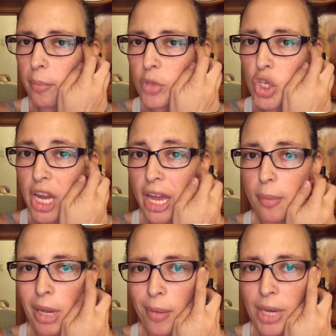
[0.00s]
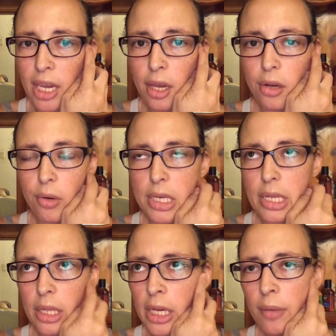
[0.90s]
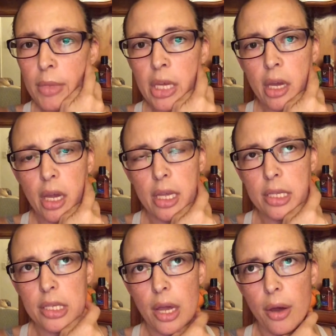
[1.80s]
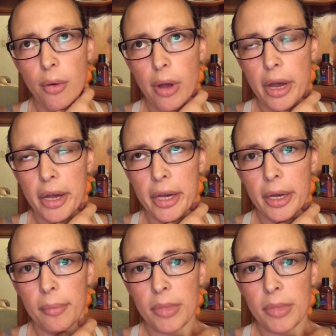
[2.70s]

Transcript: She had a baby recently. And so